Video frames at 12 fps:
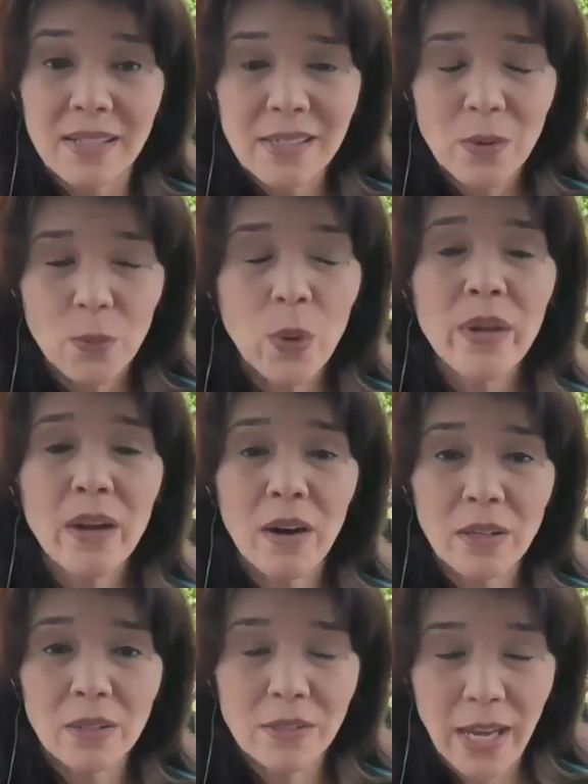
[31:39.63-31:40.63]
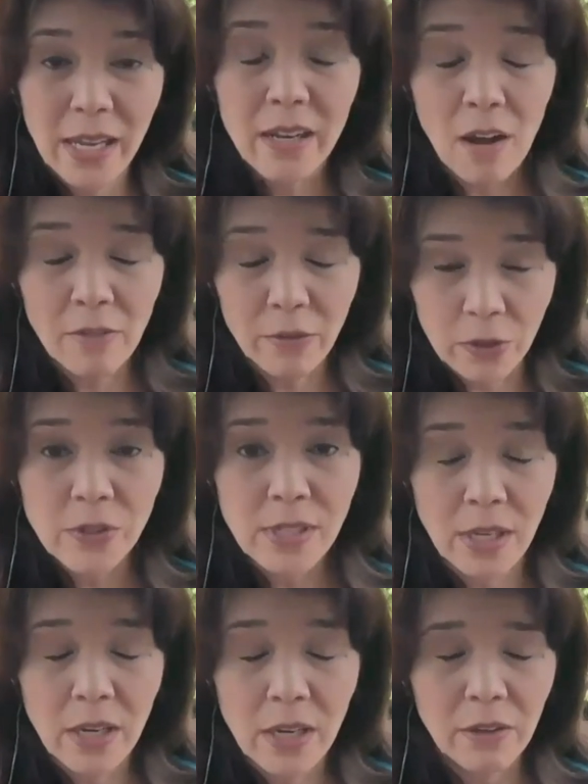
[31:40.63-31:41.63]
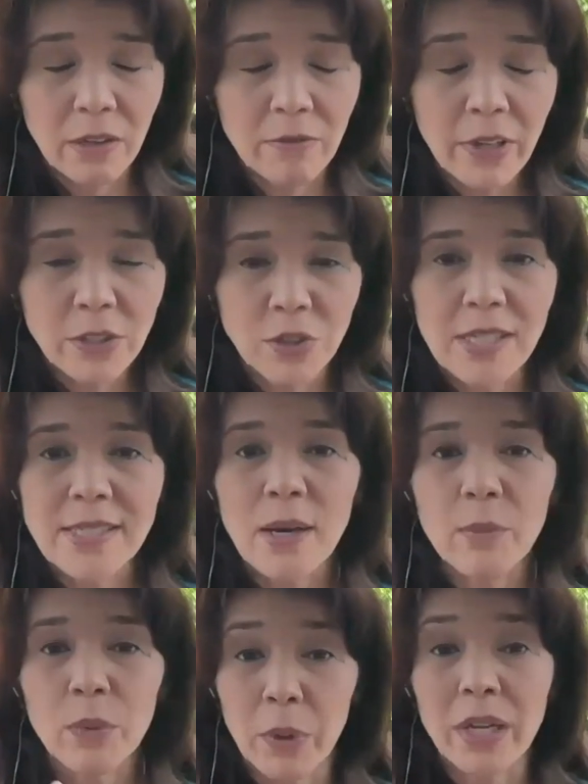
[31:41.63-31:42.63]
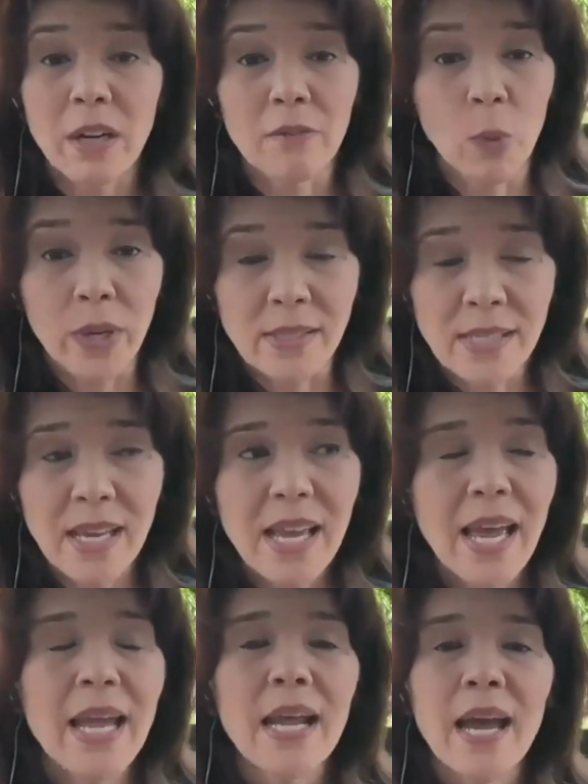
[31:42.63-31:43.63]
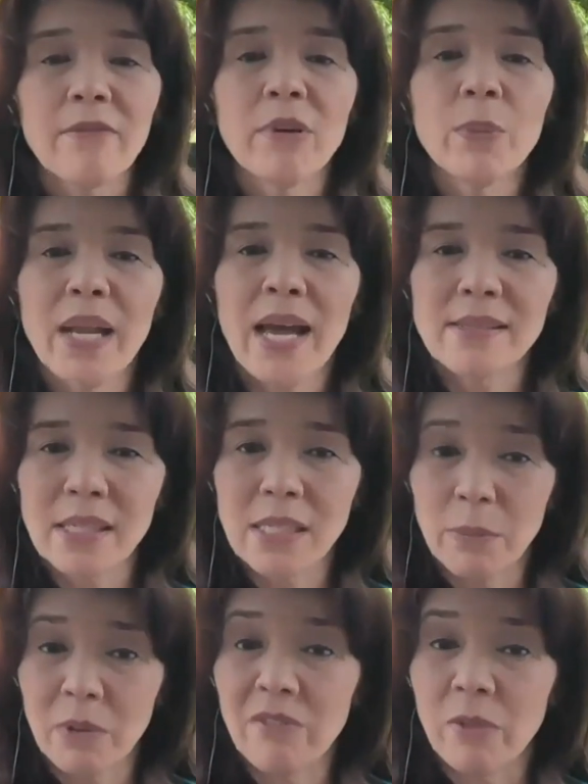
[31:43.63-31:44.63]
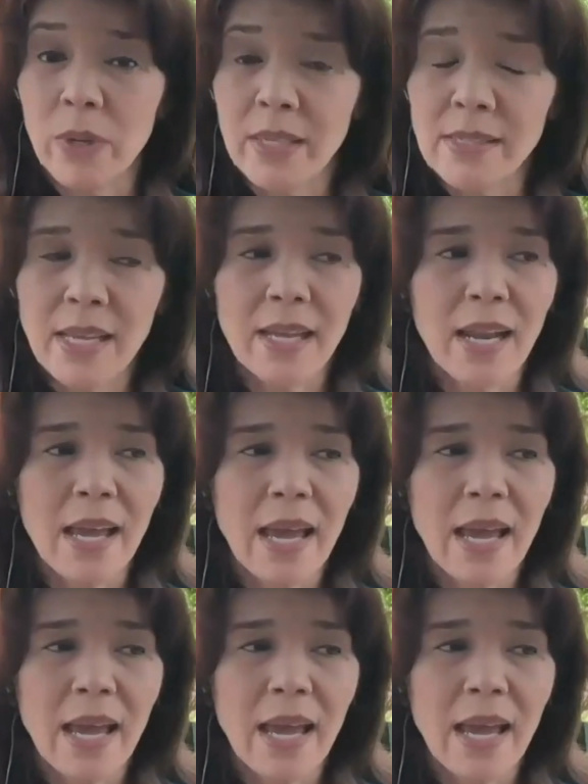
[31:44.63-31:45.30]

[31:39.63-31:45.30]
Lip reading: But what we are in novels, in fiction, is that we're bringing our voice, and everyone has a different voice,